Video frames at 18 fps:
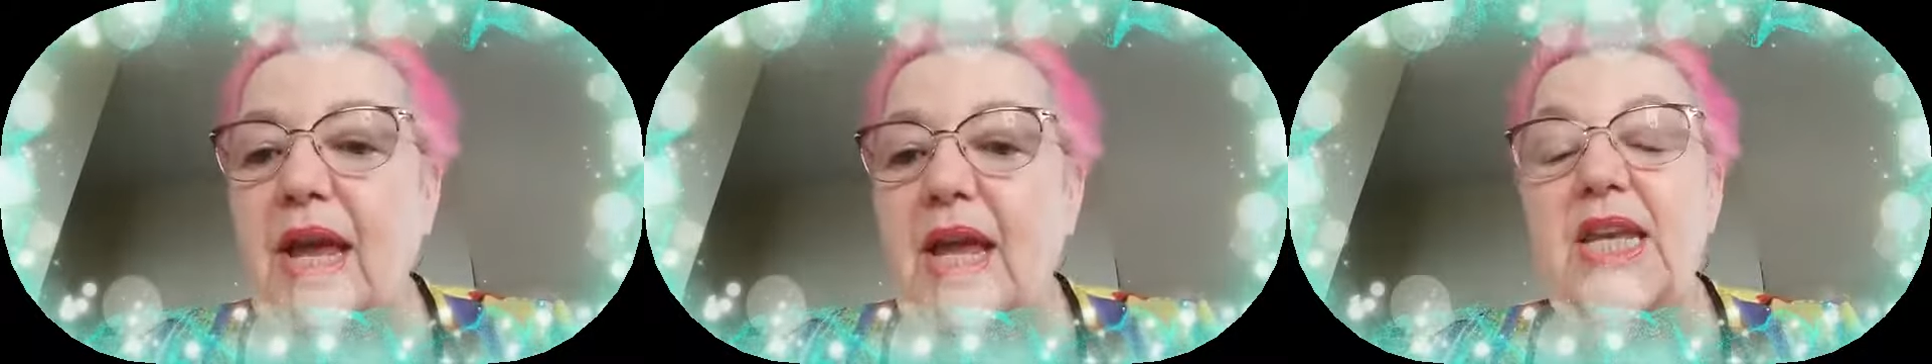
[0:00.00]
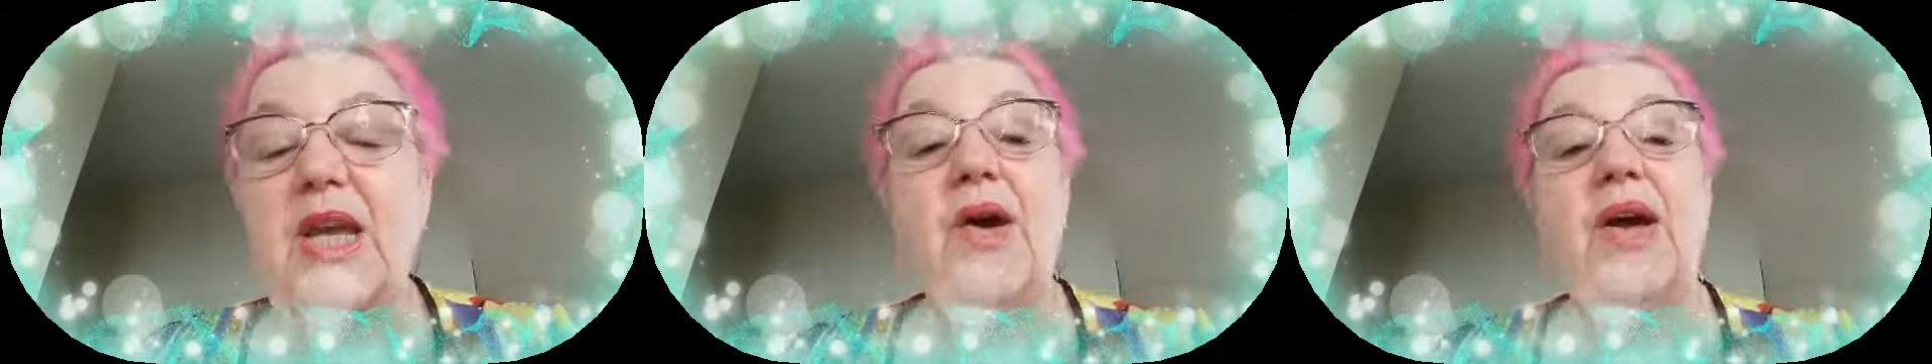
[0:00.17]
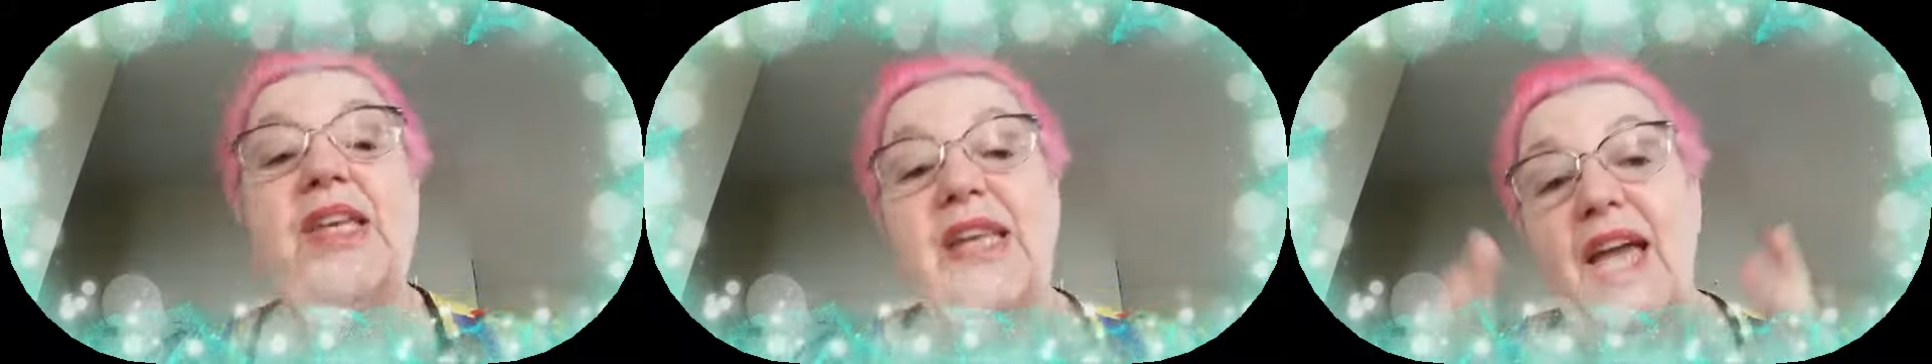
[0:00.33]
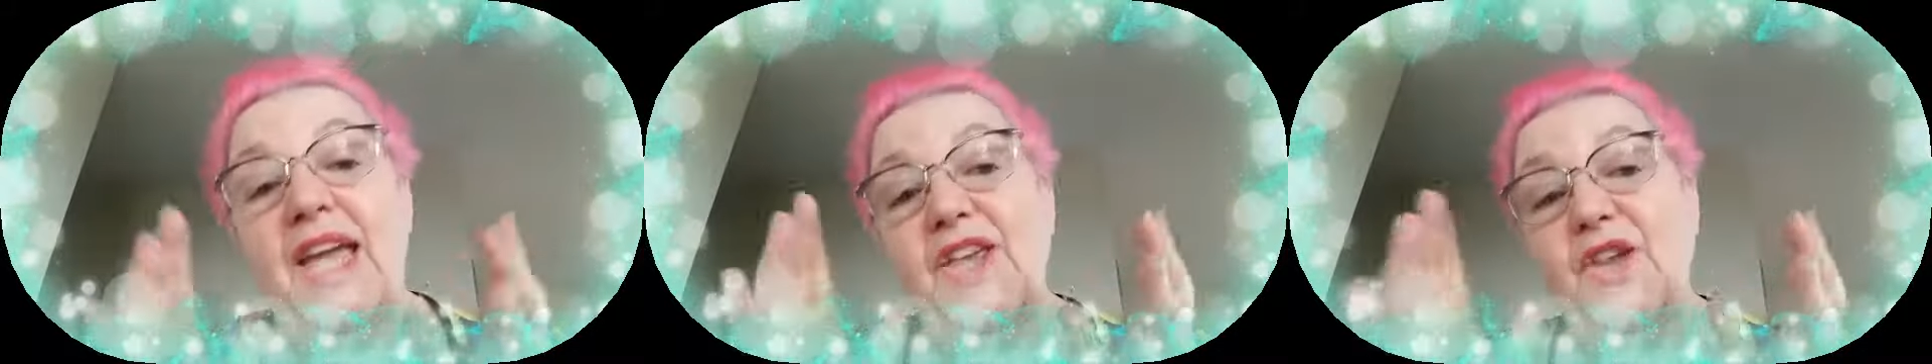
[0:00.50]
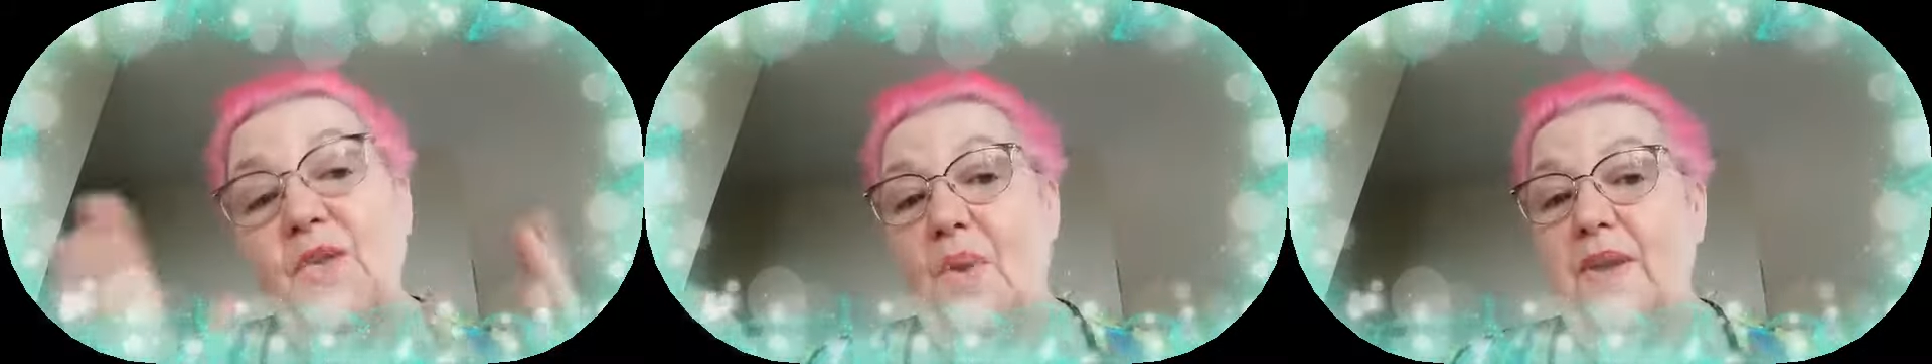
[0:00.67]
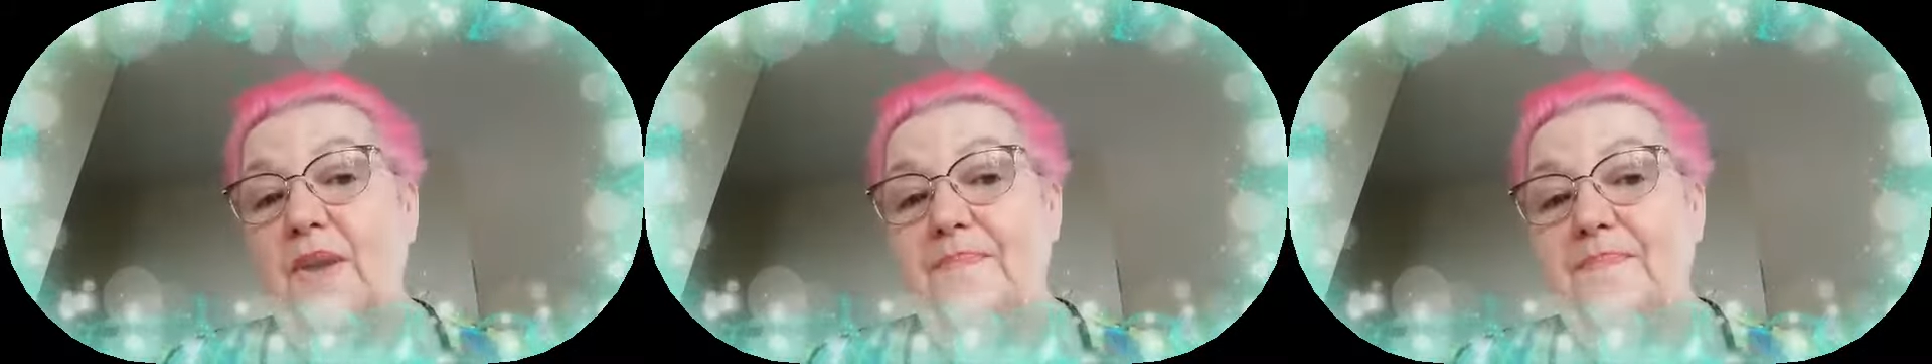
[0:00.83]
Now, I tell you
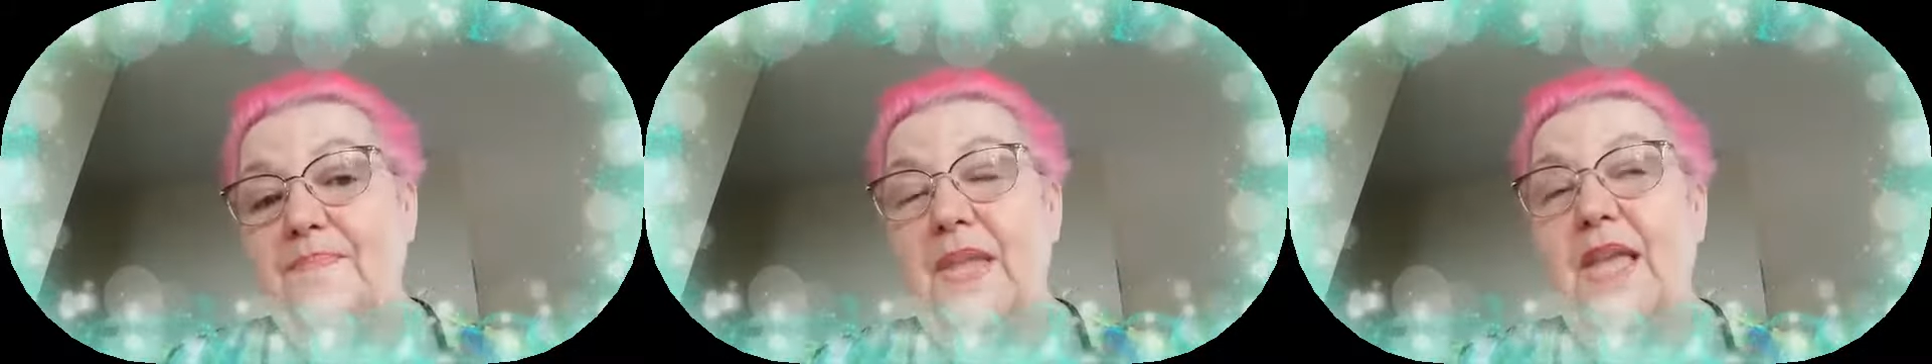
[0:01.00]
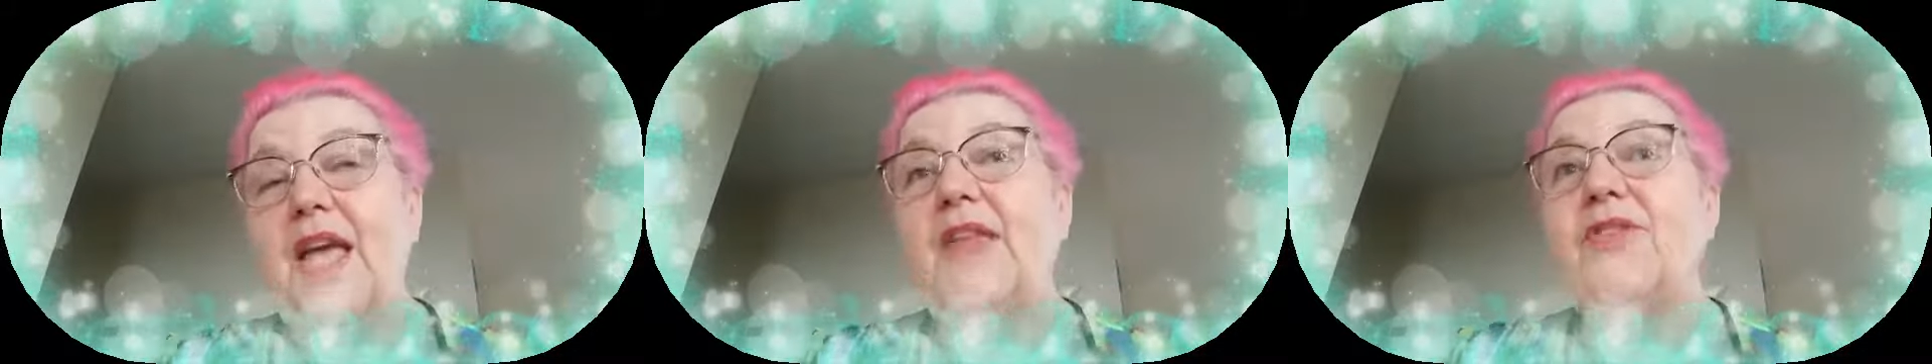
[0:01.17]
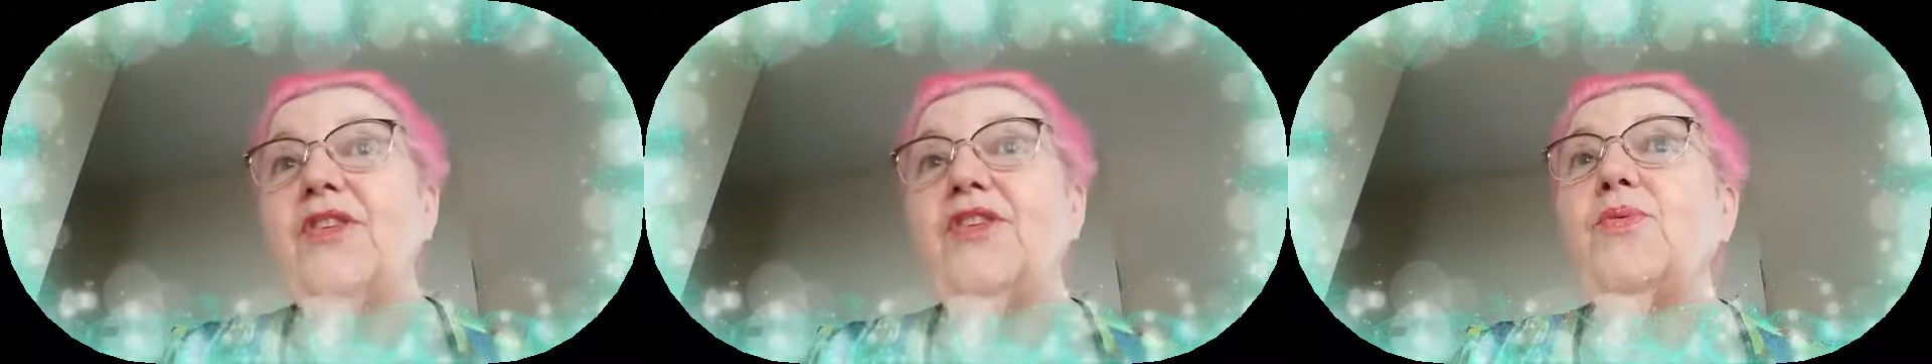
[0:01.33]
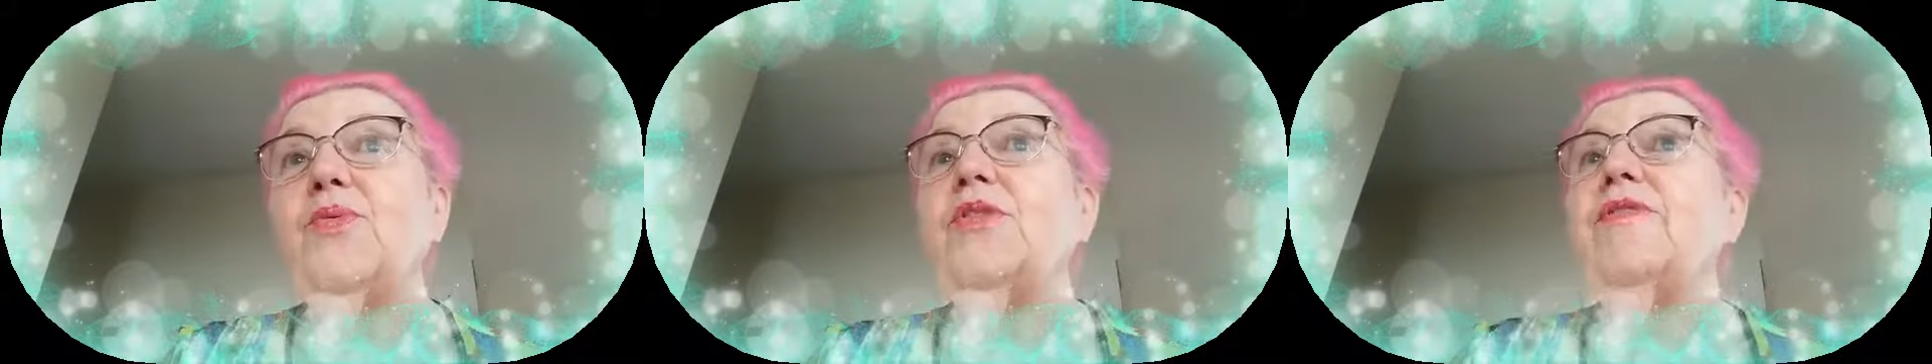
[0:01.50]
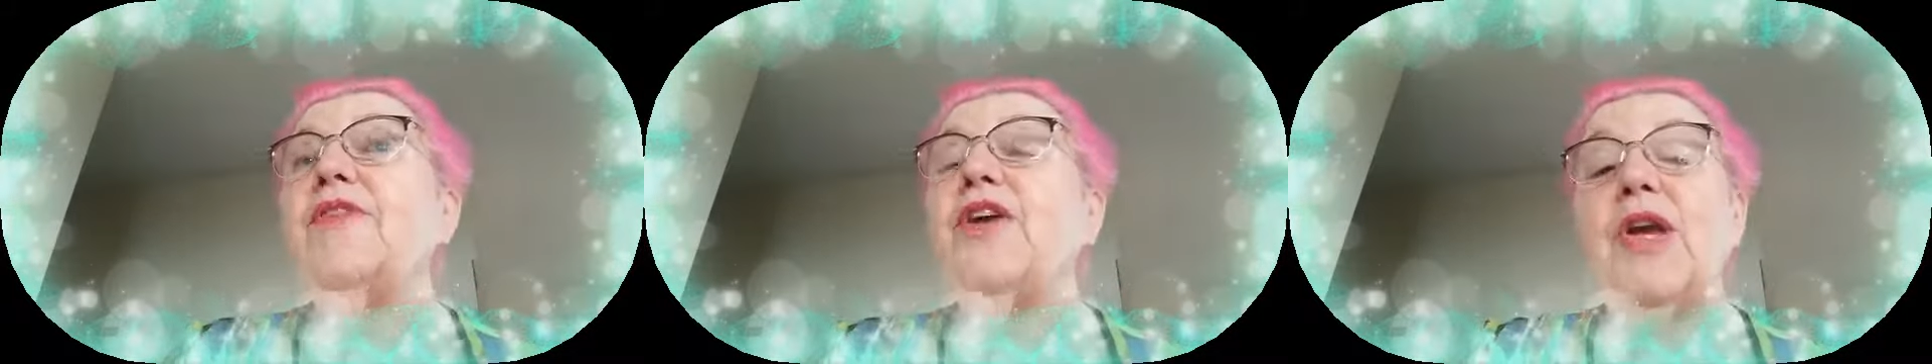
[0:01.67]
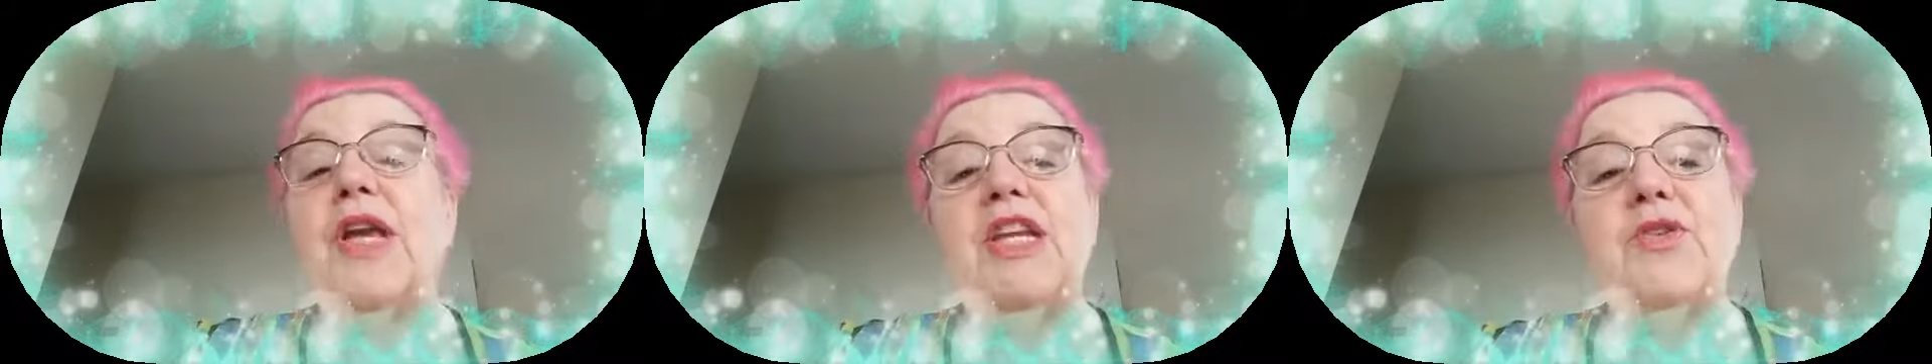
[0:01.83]
what, this was a very